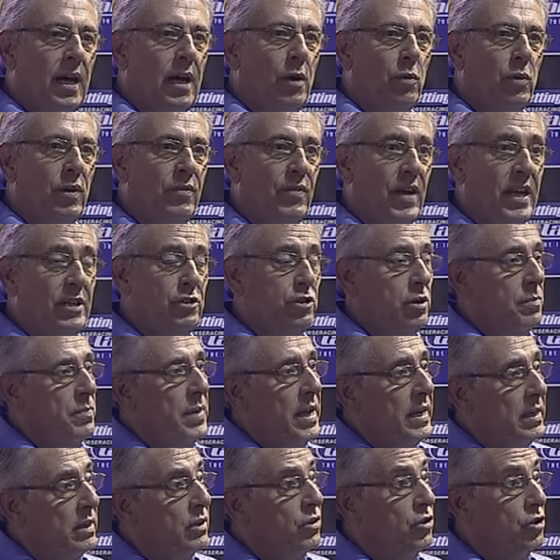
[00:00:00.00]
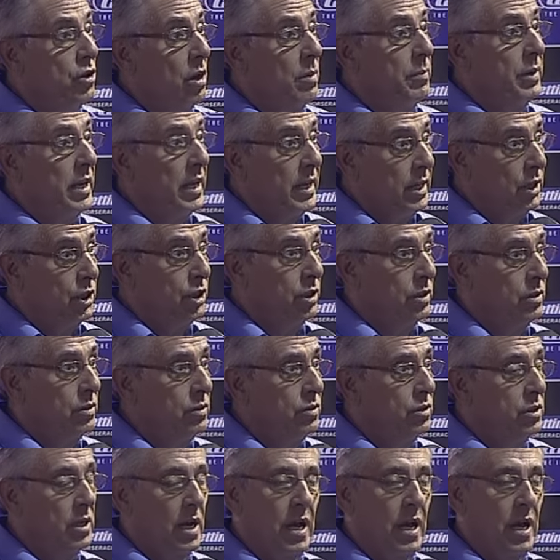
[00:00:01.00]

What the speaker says: We've had tremendous nominations.